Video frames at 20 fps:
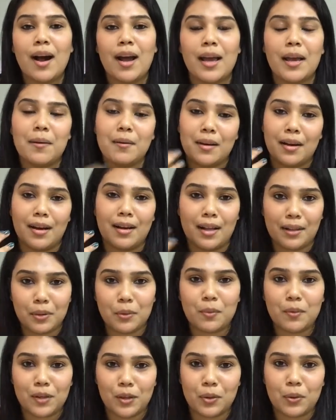in another
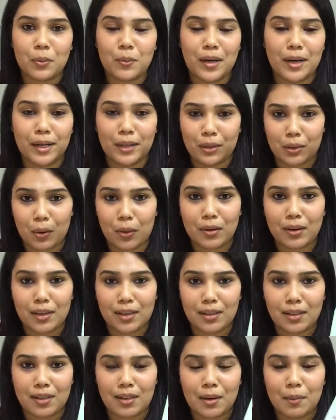video when I talk
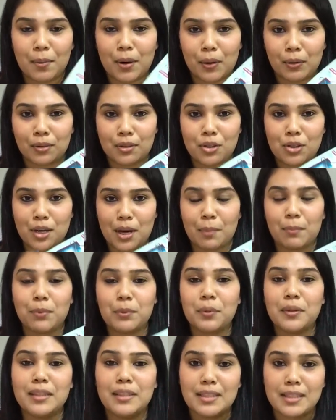about the
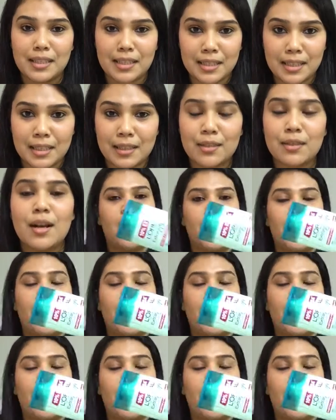shampoo in detail.